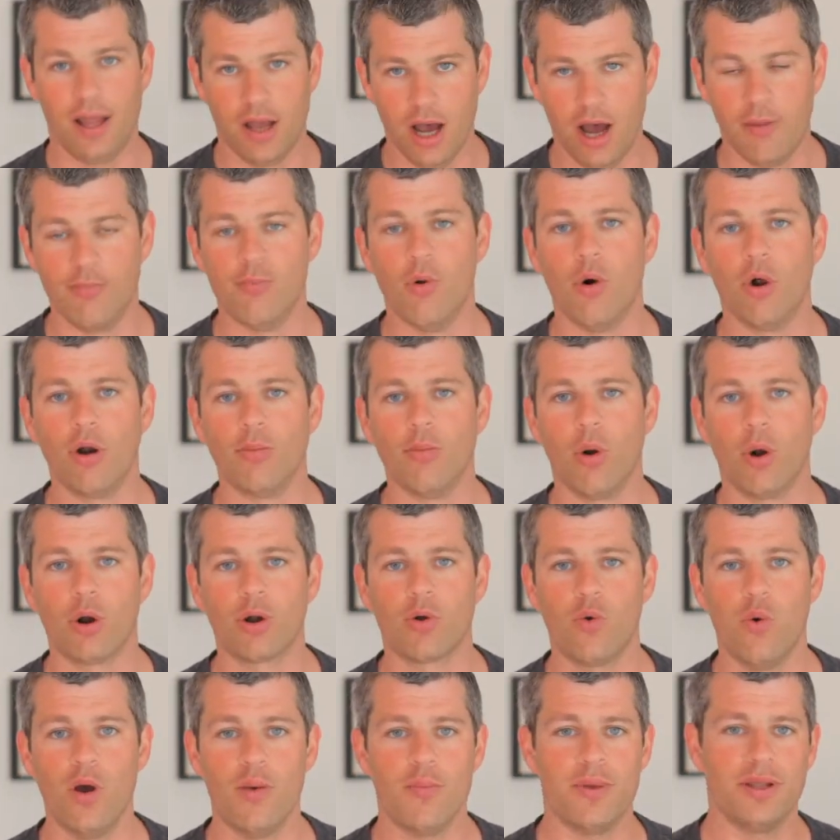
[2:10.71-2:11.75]
got more and more
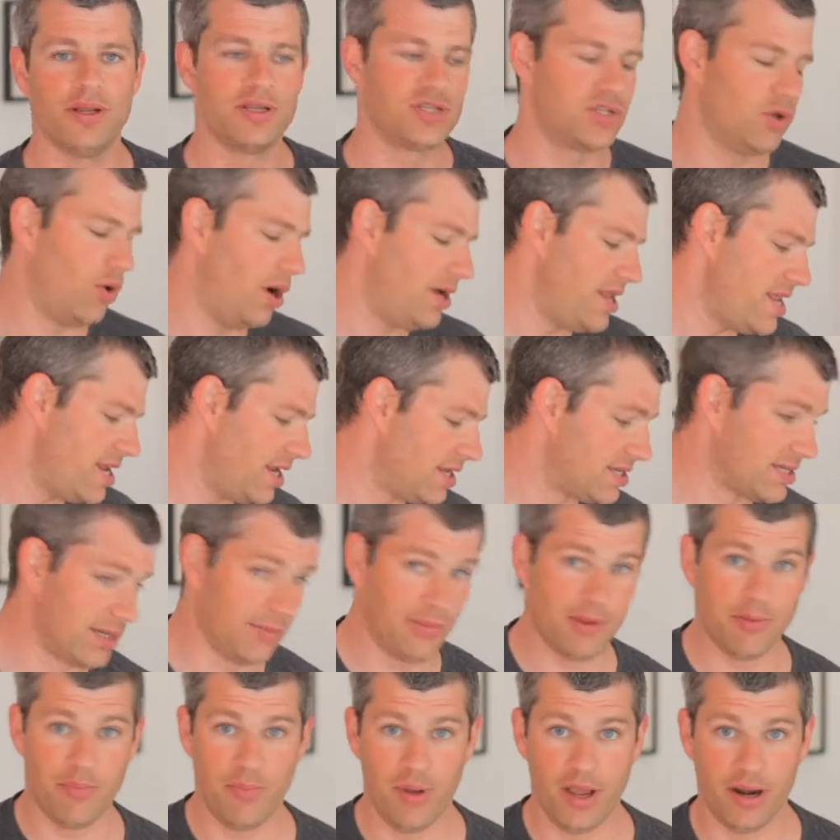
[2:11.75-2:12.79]
equipment, so I needed
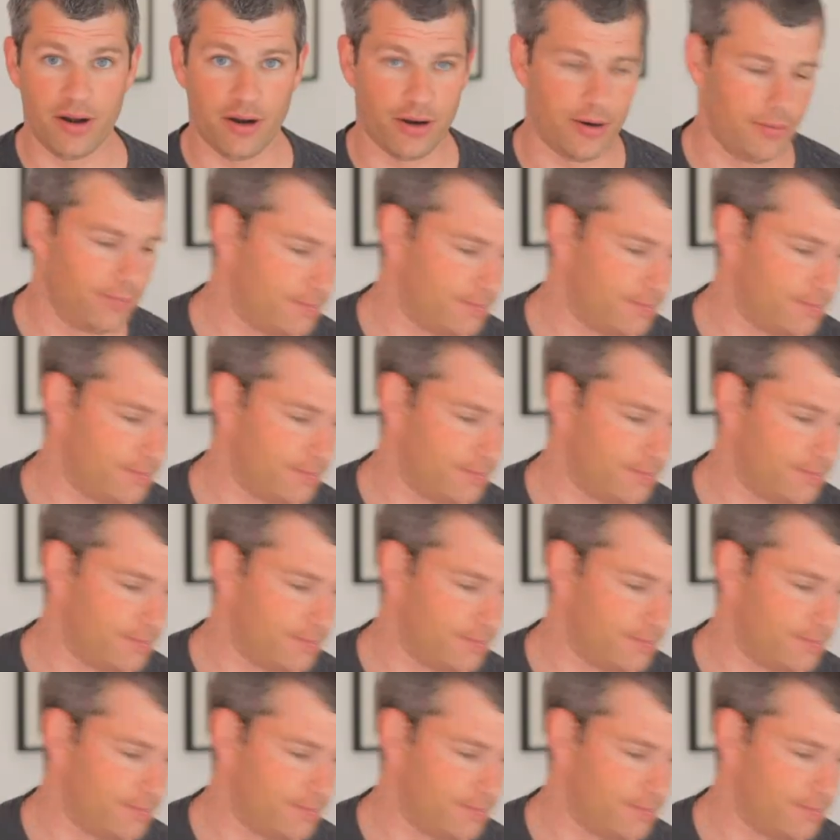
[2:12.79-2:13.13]
something bigger.